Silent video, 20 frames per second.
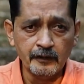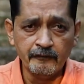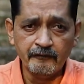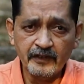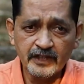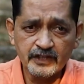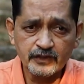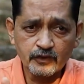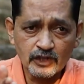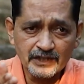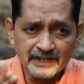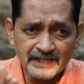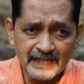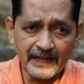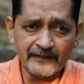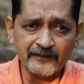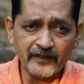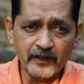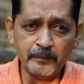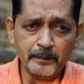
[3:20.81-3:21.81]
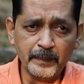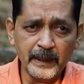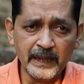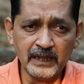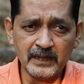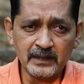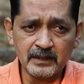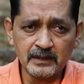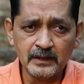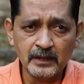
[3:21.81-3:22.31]
which was never
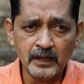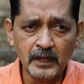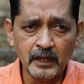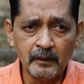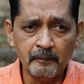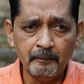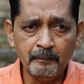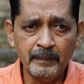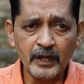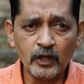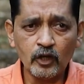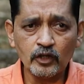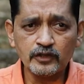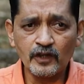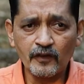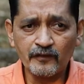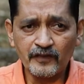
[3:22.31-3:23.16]
built because